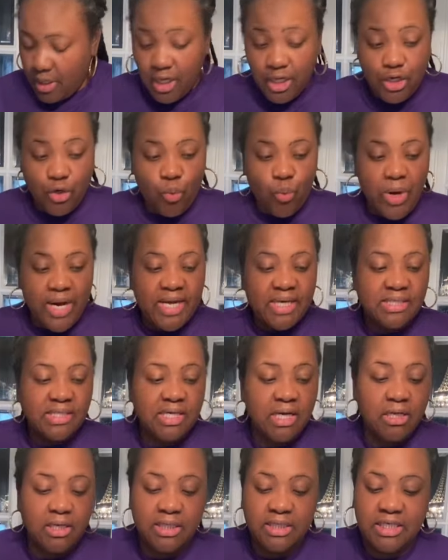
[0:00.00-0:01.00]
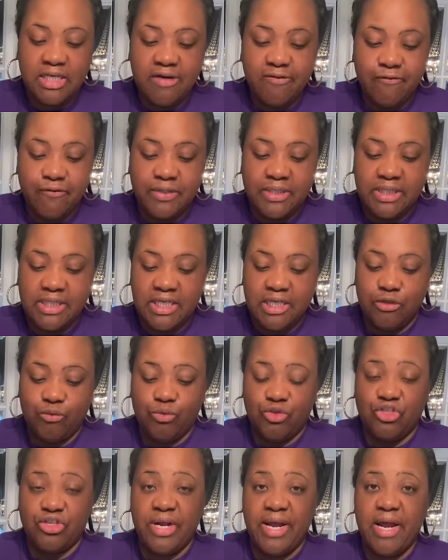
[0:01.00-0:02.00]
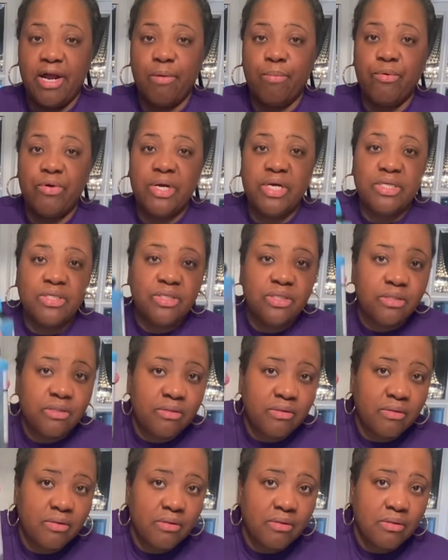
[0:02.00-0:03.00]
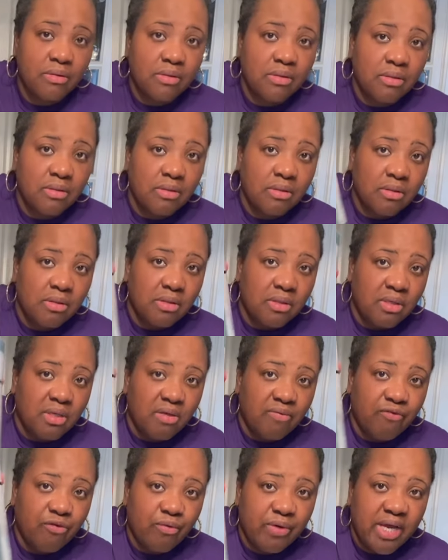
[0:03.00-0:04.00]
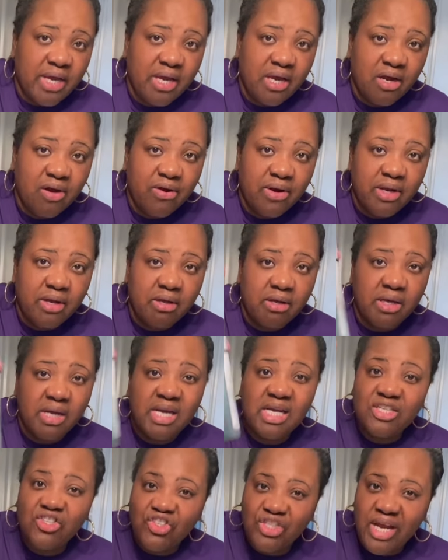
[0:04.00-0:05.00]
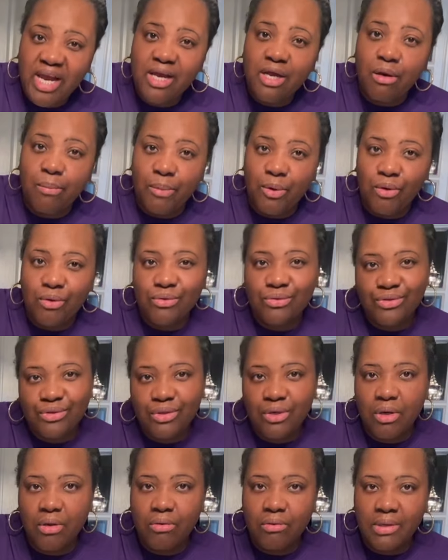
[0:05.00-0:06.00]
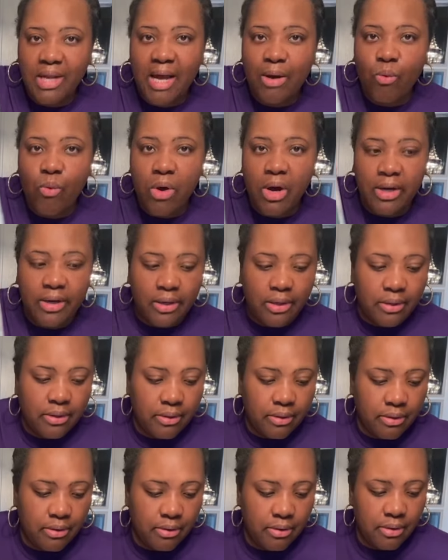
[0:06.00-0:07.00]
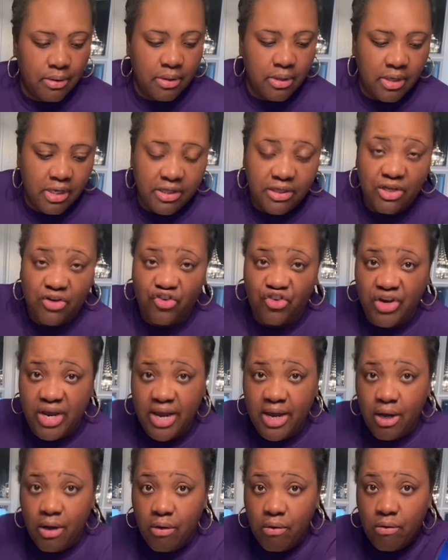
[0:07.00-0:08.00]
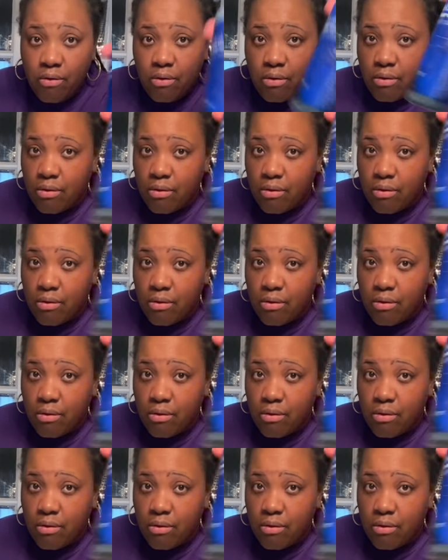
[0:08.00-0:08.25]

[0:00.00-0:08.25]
The way to tell the difference is with your airbrush. If you can hear it, it's shakeable, you know, like water. The gel,